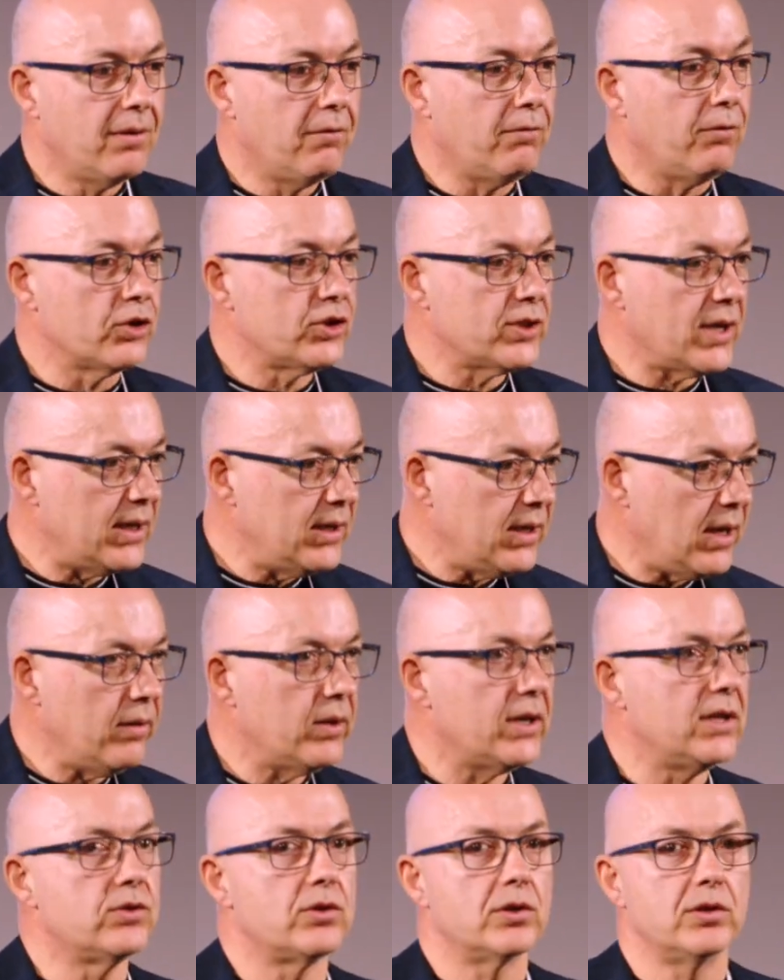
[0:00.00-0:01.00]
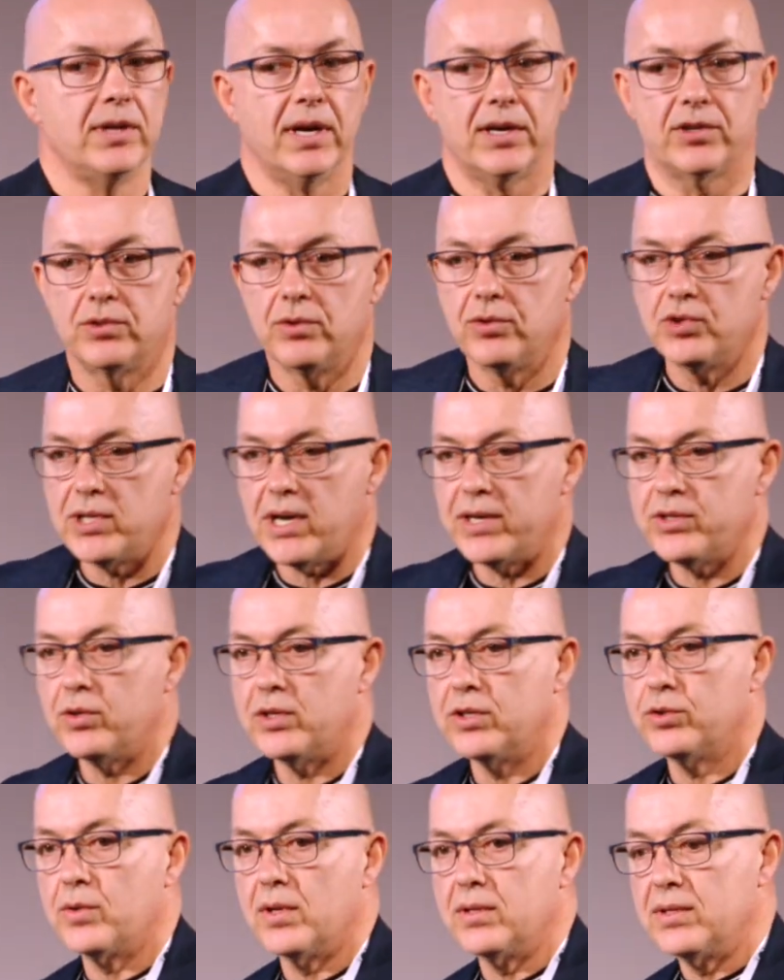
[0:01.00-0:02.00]
For China, introduction
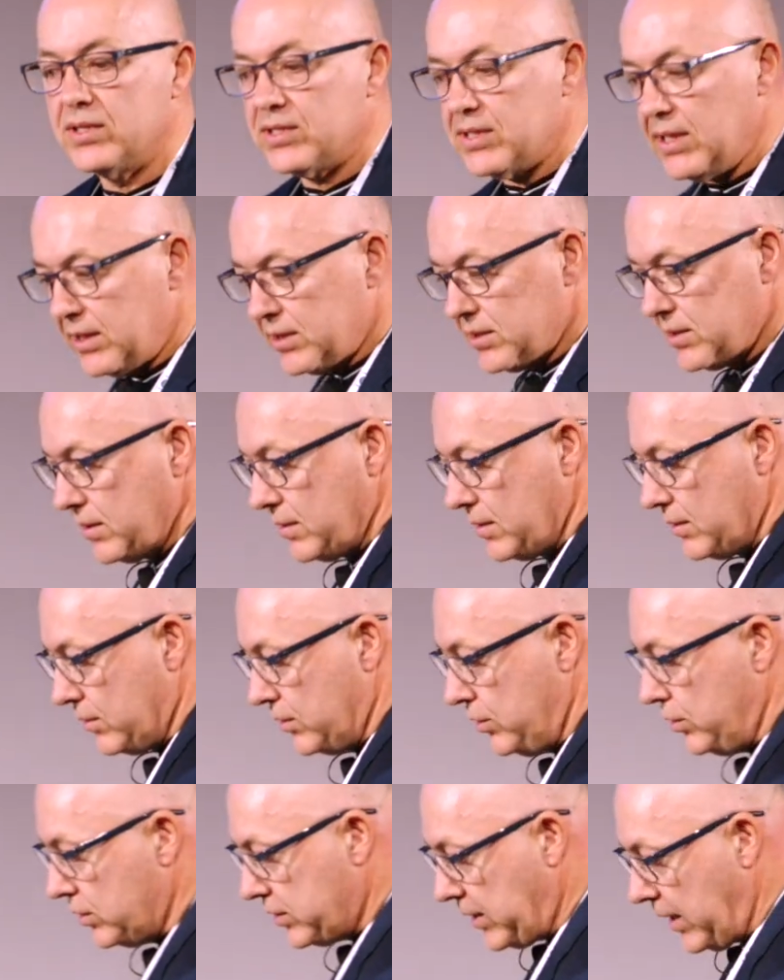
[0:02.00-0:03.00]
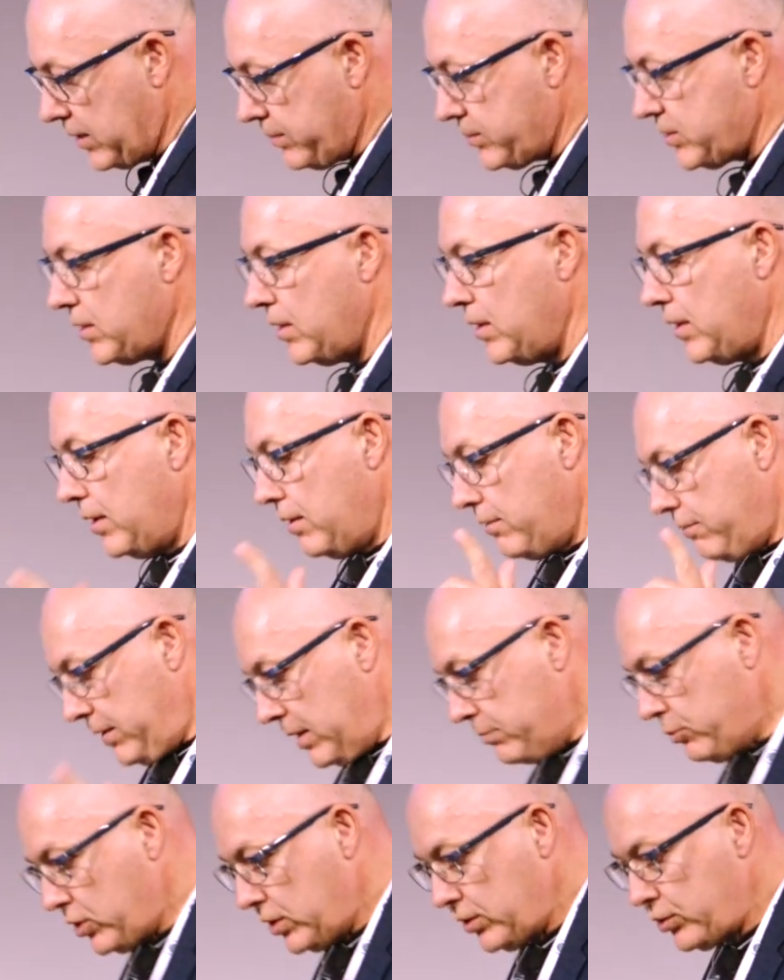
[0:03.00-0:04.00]
January 26, new types,
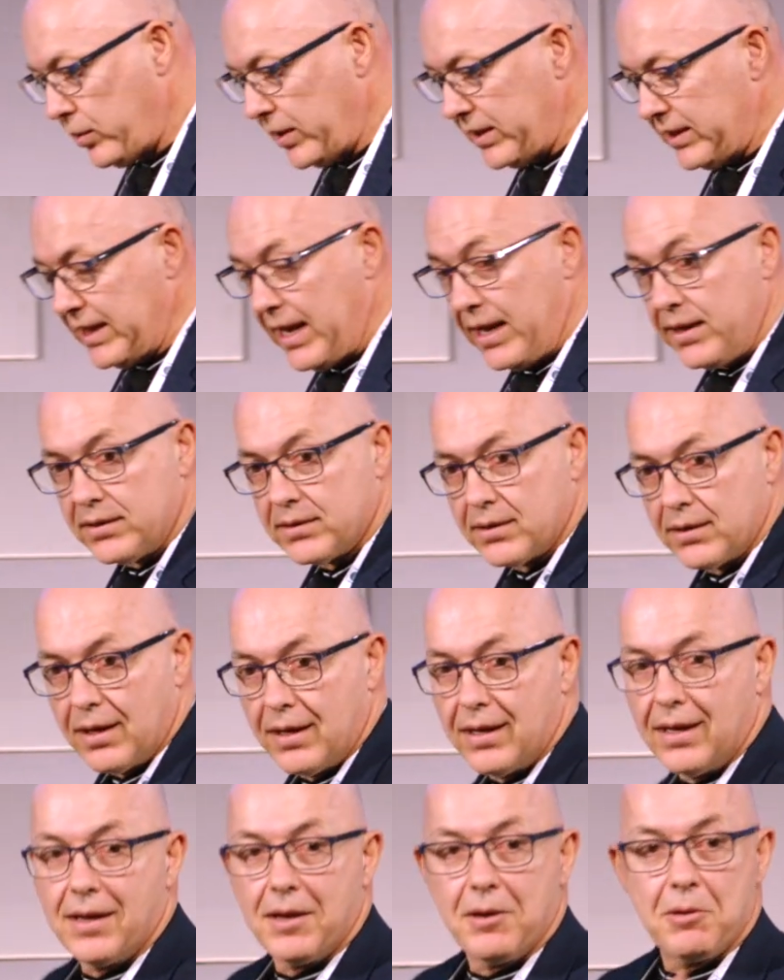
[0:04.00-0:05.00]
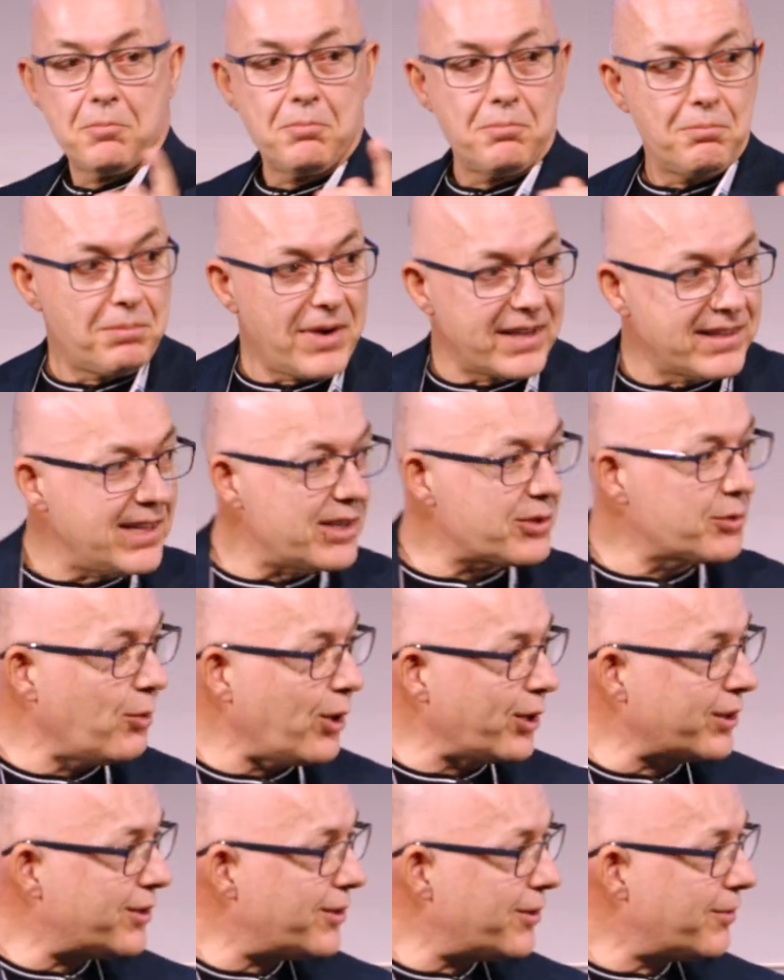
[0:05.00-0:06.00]
February 28. But guess
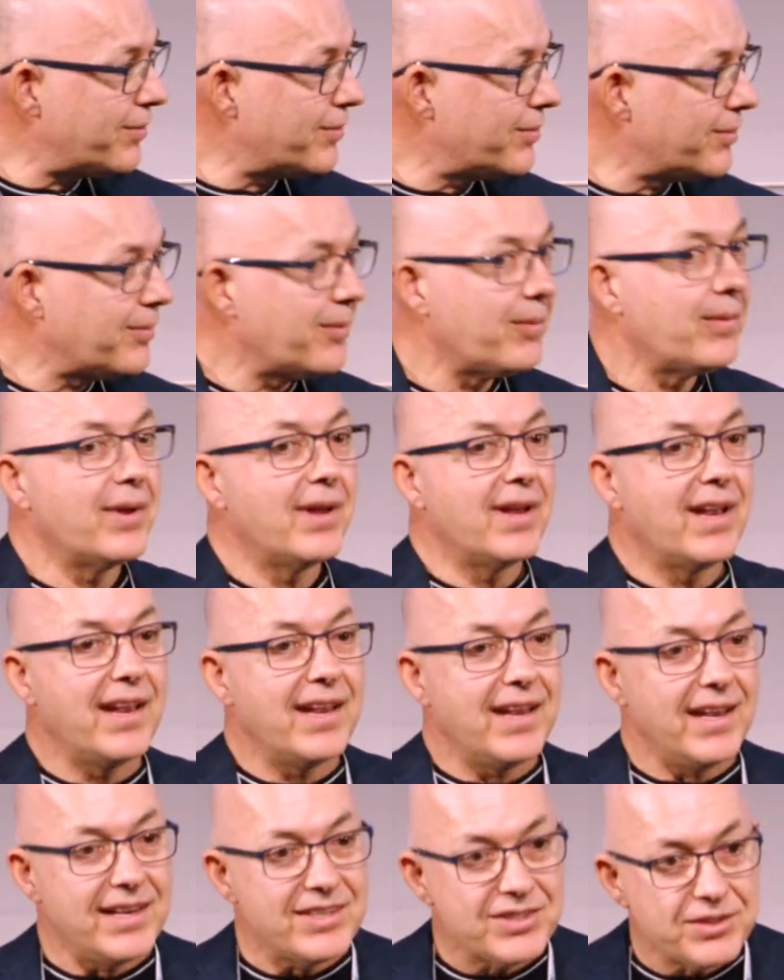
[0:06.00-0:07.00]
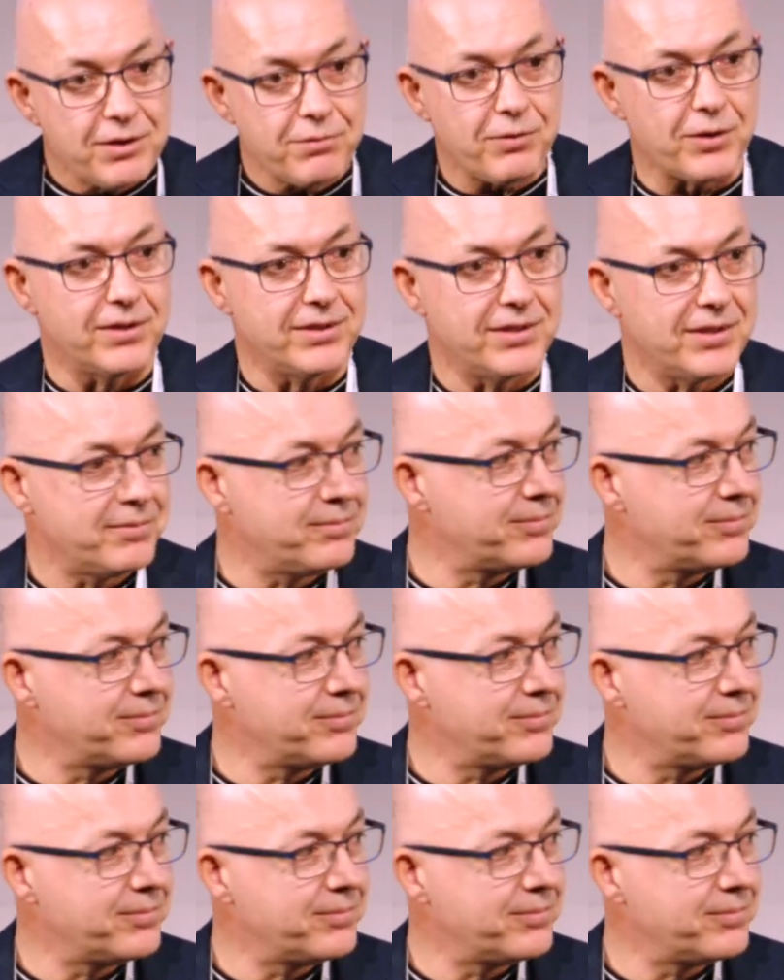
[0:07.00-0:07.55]
what? It's different.